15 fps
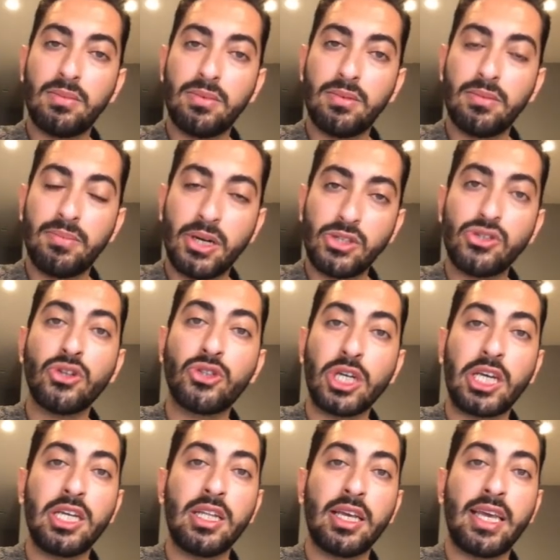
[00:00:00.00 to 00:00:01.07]
personal
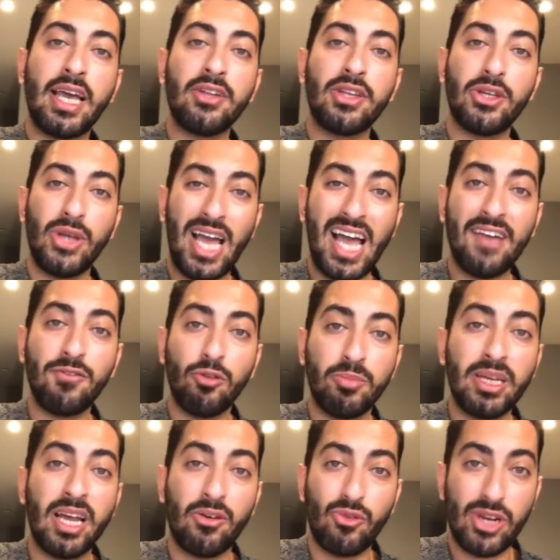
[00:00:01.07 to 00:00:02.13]
checking account that you have will be
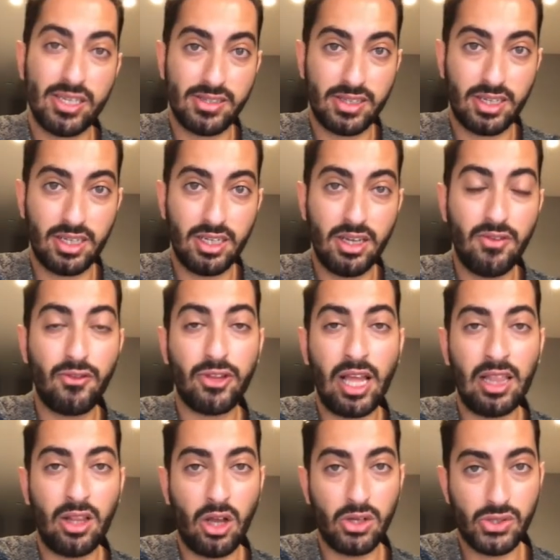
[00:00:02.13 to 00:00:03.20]
at risk for that
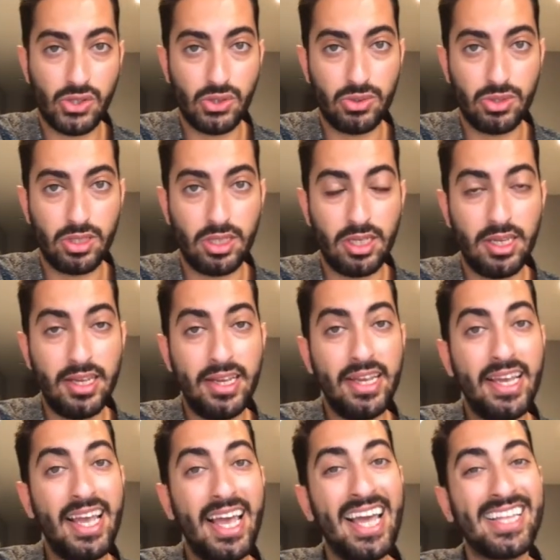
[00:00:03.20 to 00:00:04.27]
lawsuit.
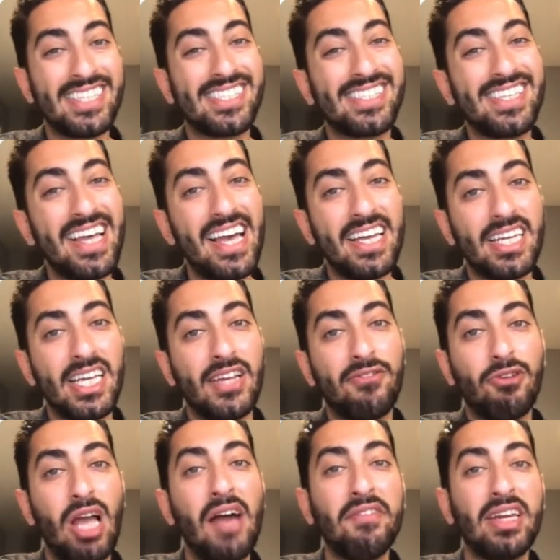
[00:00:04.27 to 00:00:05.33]
Instead, if you
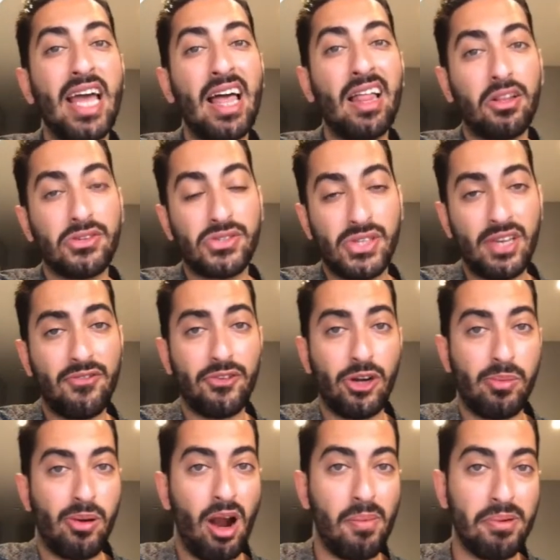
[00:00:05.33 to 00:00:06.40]
have an LLC for your
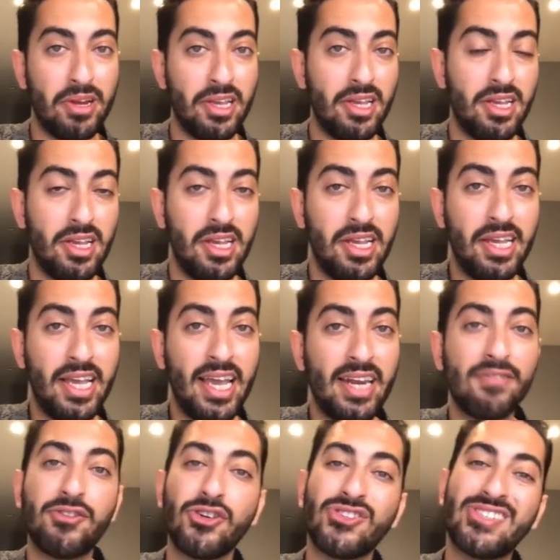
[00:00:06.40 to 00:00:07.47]
property, and if
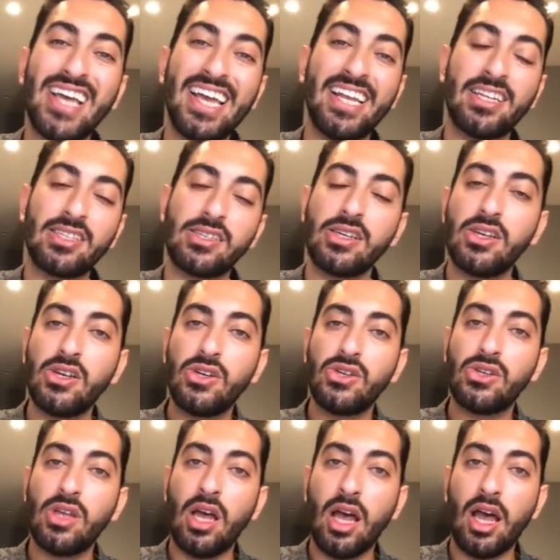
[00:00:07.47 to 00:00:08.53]
your tenant
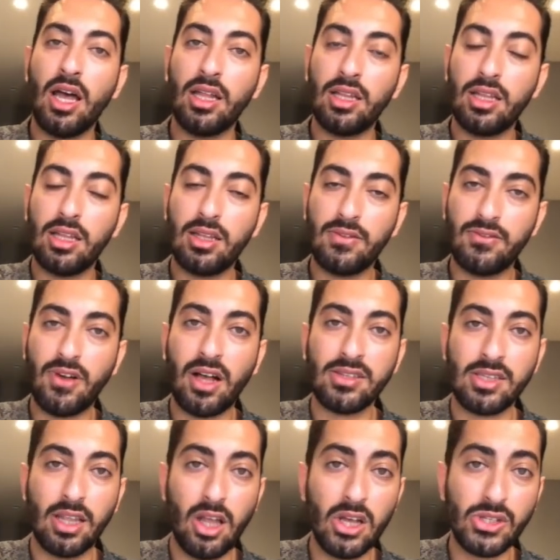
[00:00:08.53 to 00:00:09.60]
files a
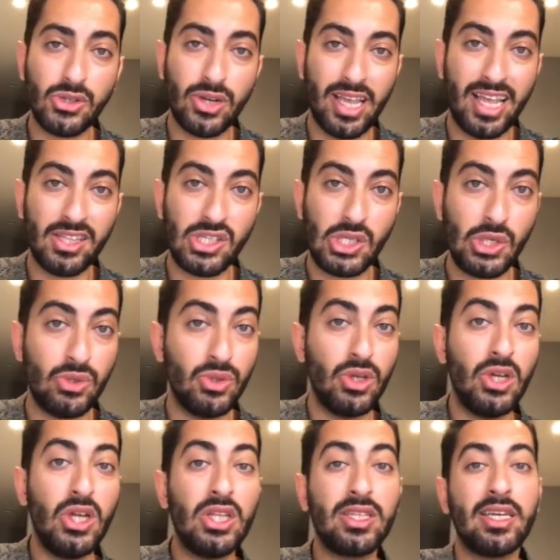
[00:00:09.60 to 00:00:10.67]
lawsuit against you,
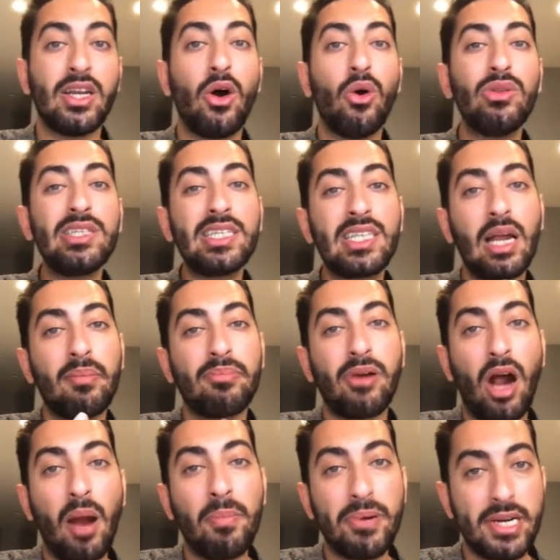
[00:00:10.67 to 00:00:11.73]
then only that
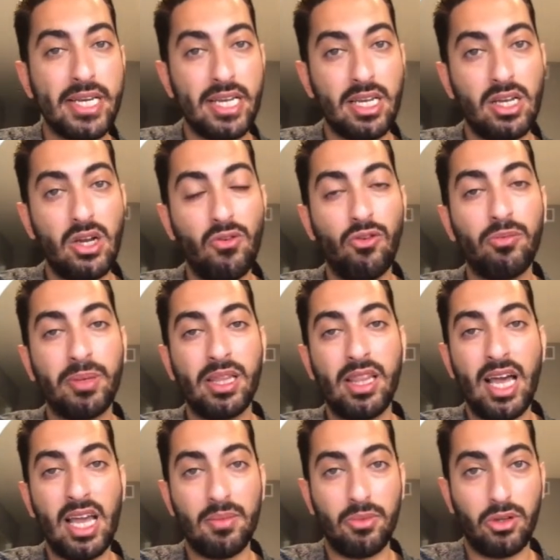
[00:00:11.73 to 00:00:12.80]
property will be
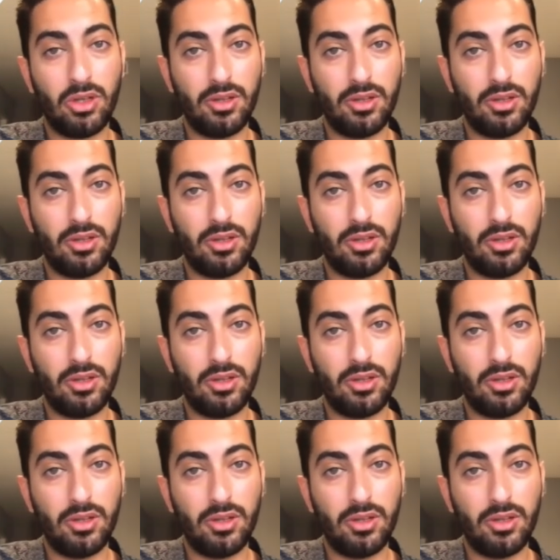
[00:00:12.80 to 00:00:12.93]
liable.